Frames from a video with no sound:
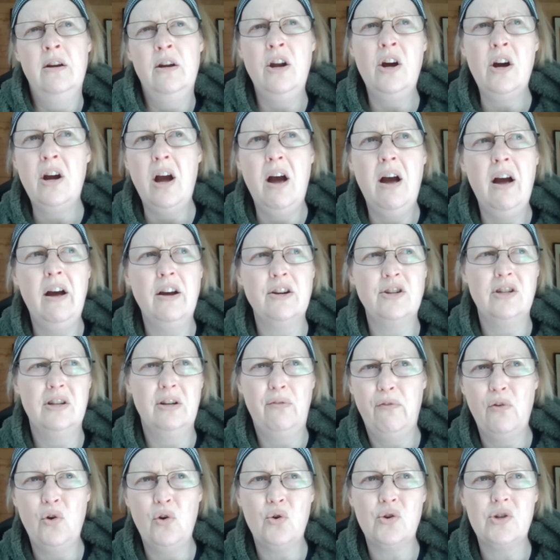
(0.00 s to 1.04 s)
Look at her.
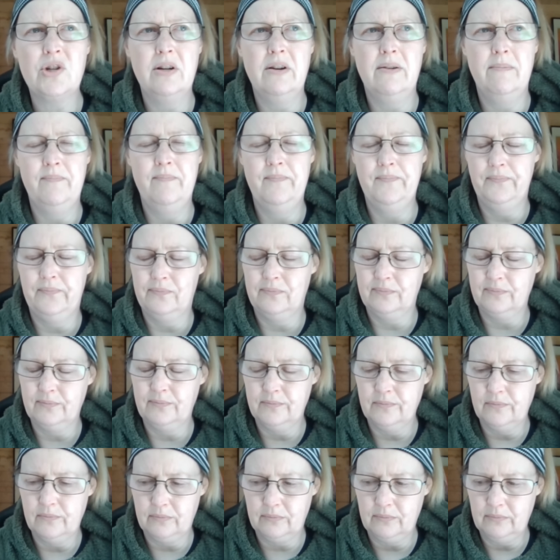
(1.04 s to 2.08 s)
She's fraudulent.
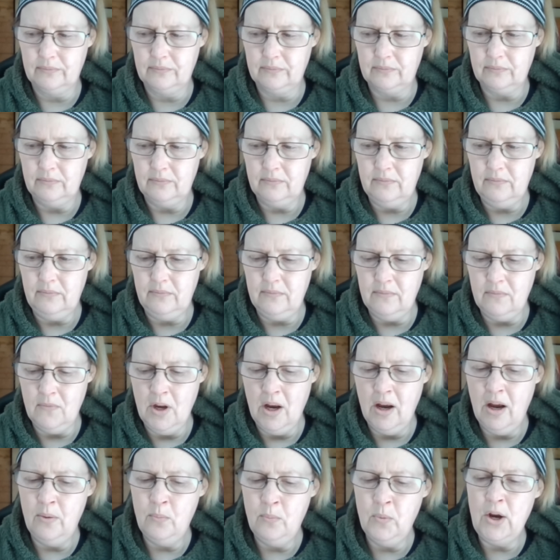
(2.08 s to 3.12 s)

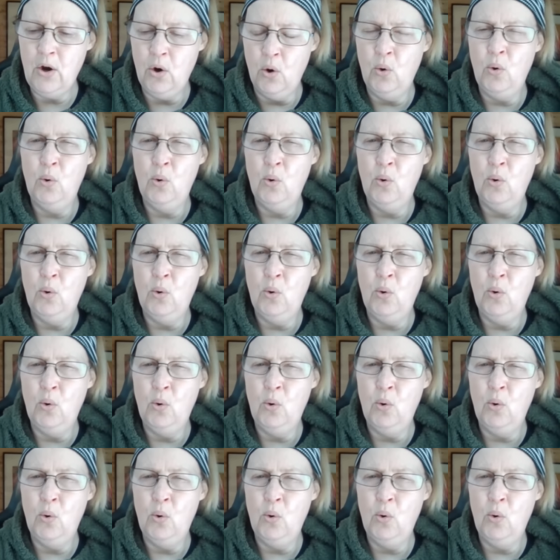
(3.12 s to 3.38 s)
And we